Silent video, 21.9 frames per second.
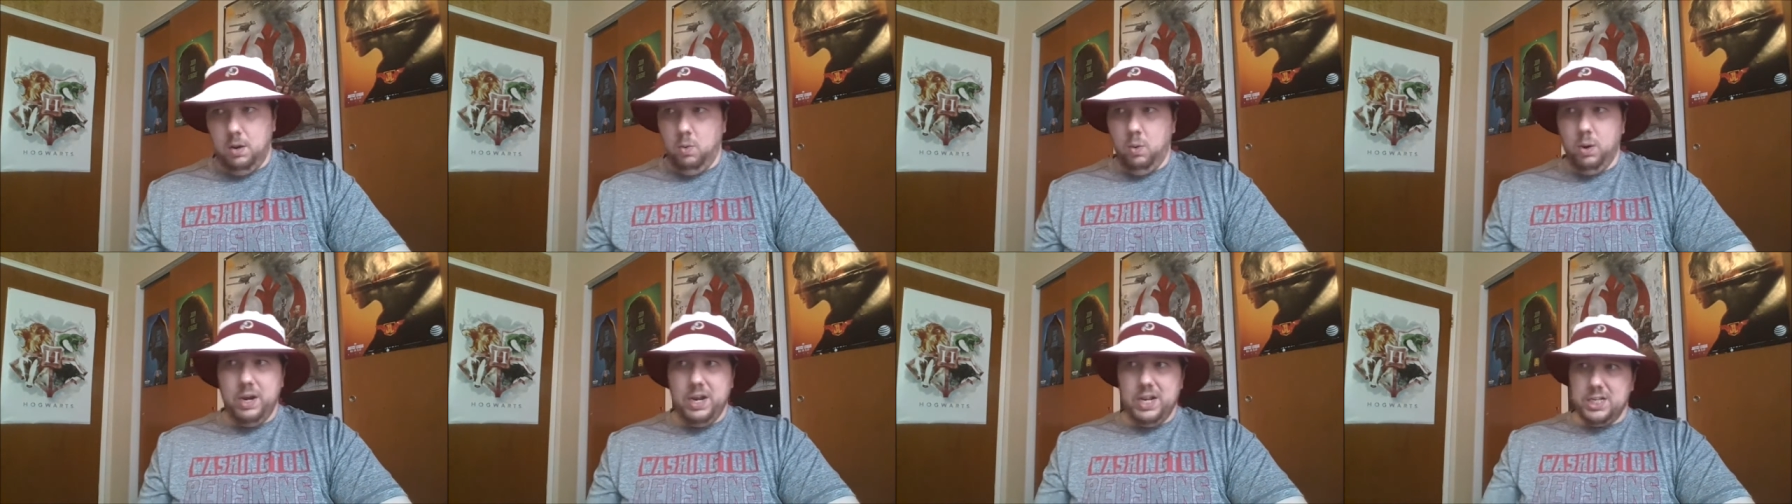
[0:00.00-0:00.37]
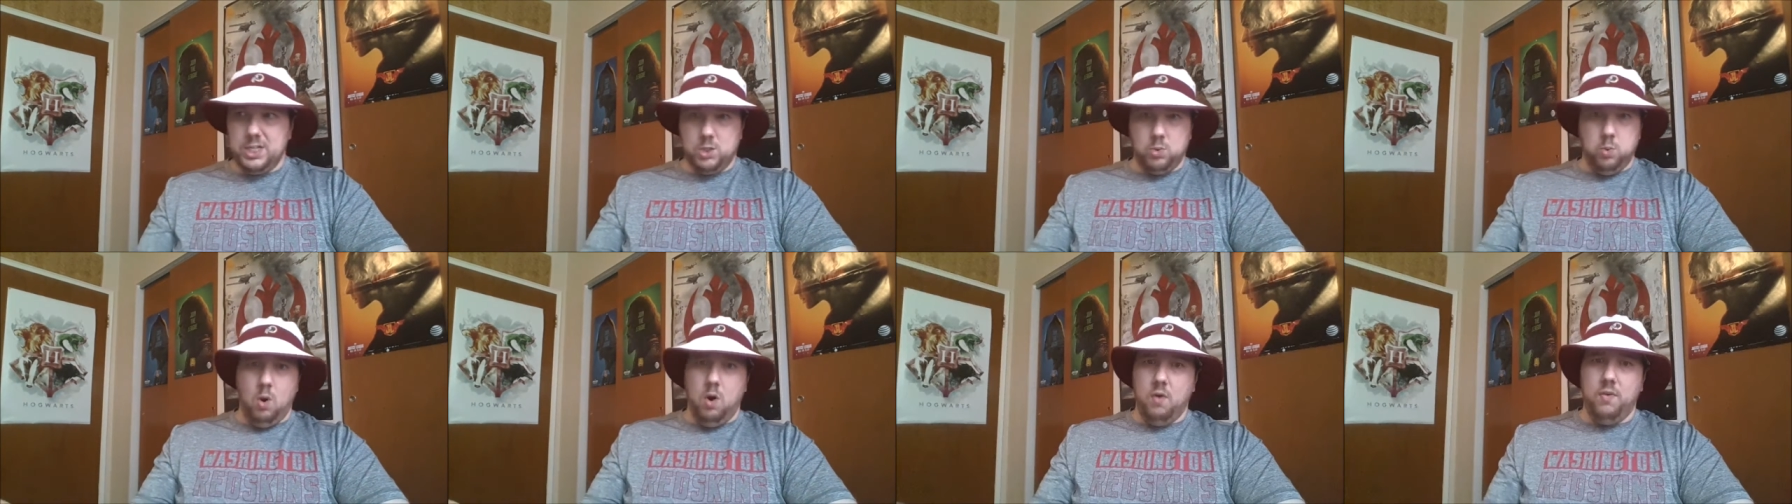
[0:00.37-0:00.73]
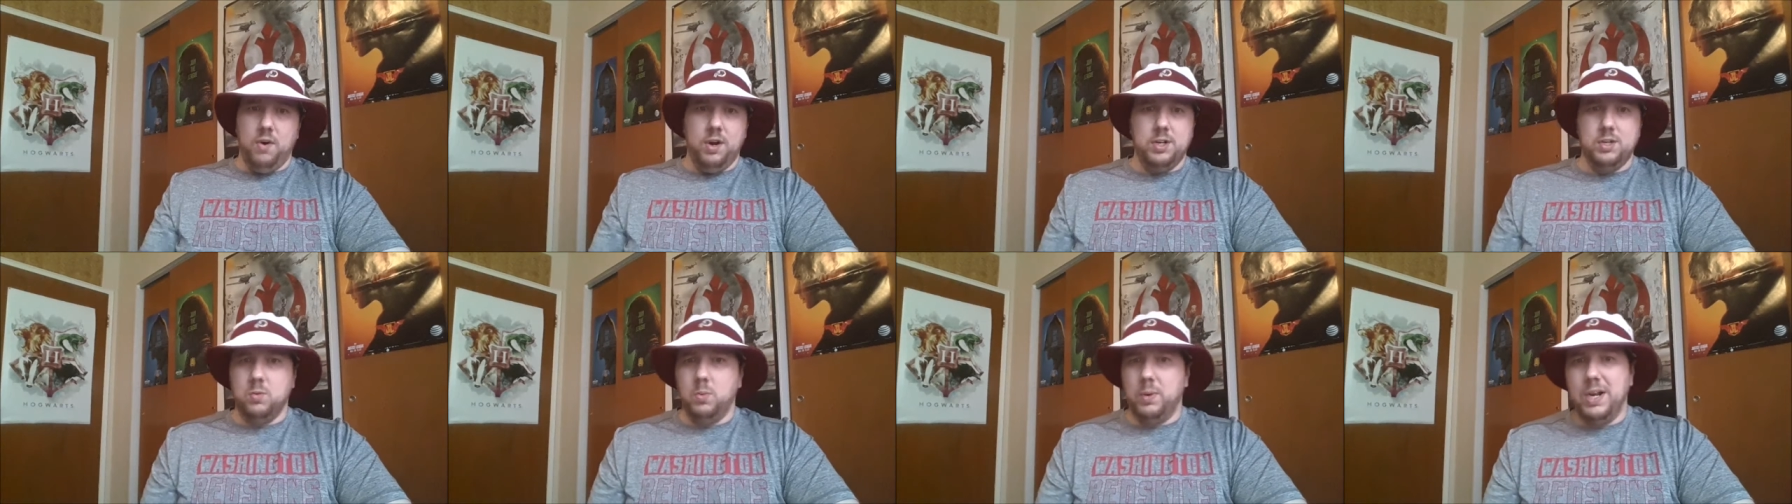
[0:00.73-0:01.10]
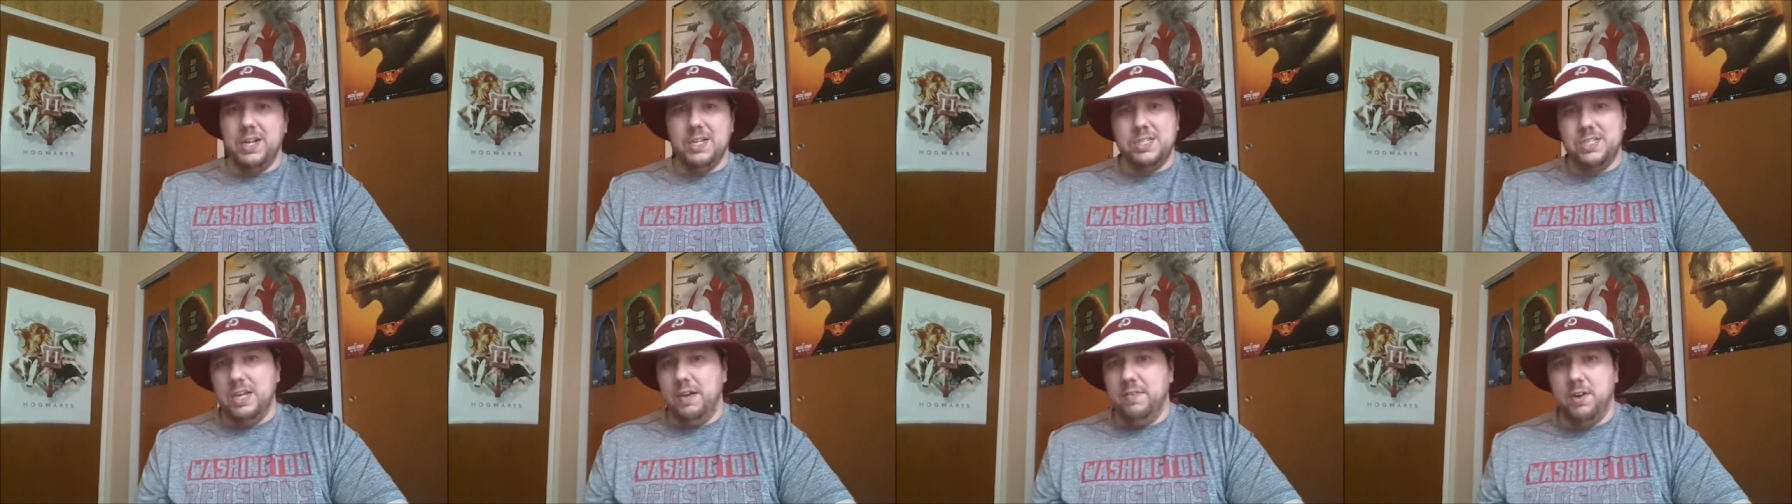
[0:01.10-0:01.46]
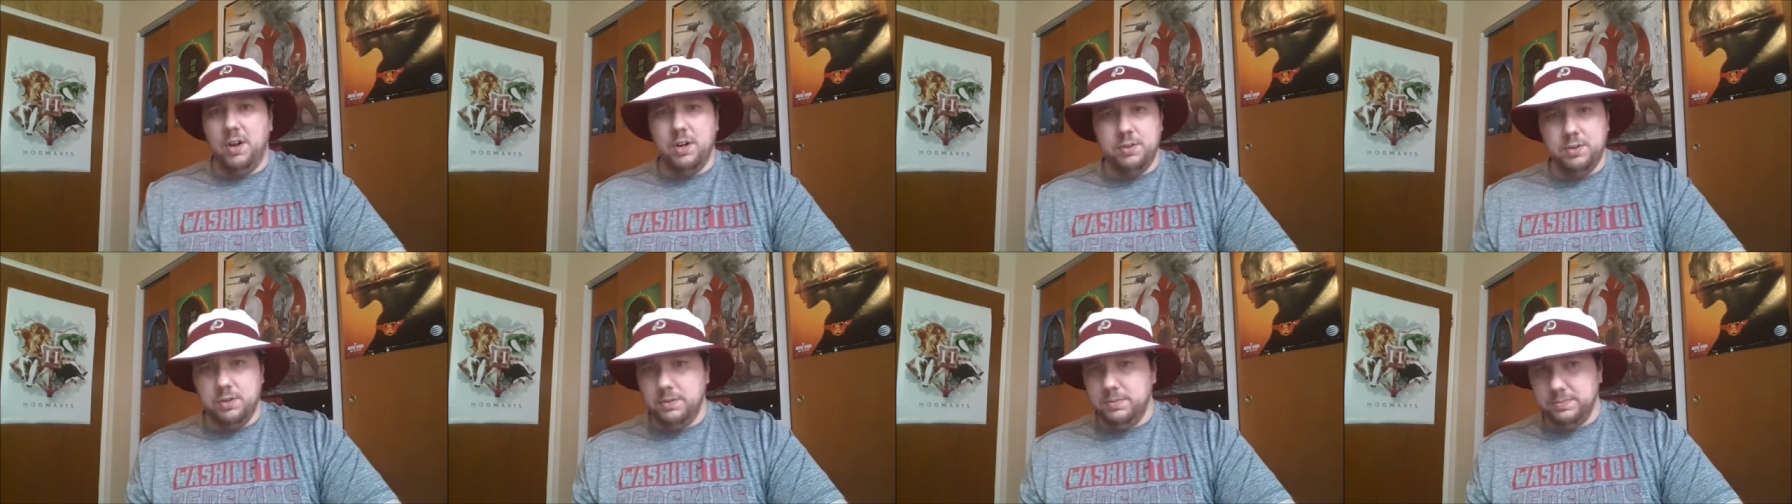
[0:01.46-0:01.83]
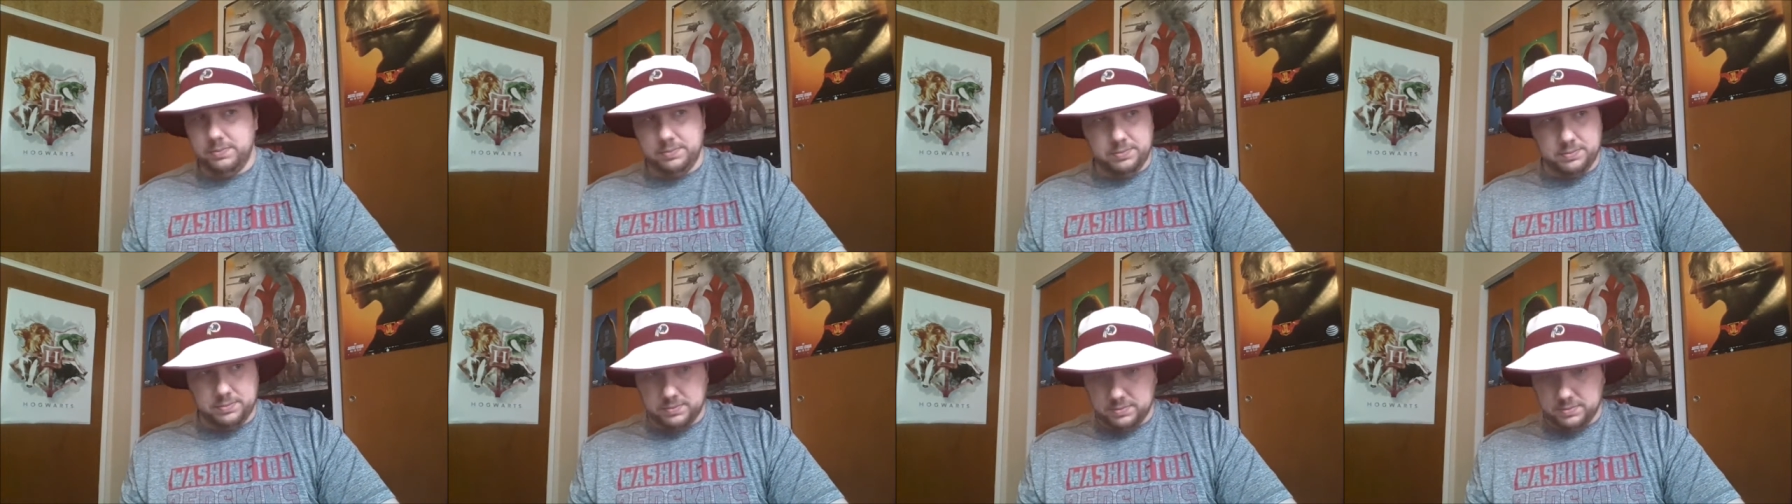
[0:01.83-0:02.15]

One has 1,200, one has 700.